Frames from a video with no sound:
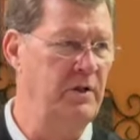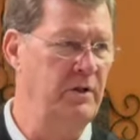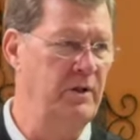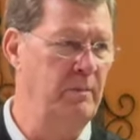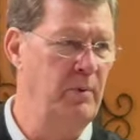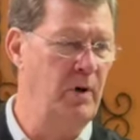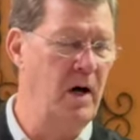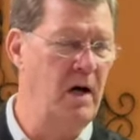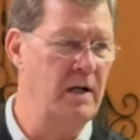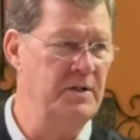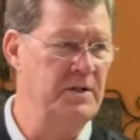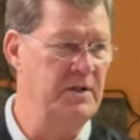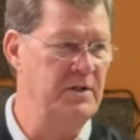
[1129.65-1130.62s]
to the
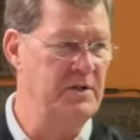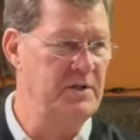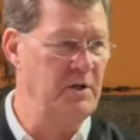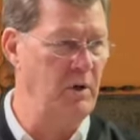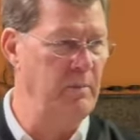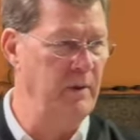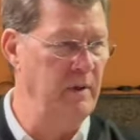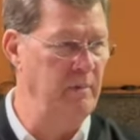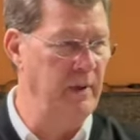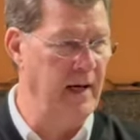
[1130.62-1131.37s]
bronze serpent,